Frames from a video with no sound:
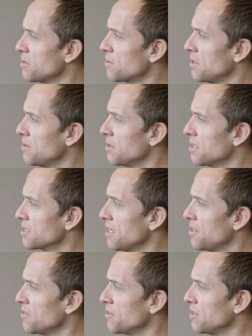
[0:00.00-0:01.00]
between
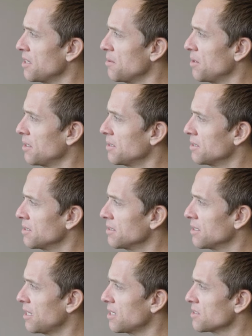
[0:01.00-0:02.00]
Cassandra and Emma
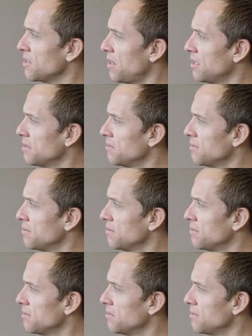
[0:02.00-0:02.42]
last night.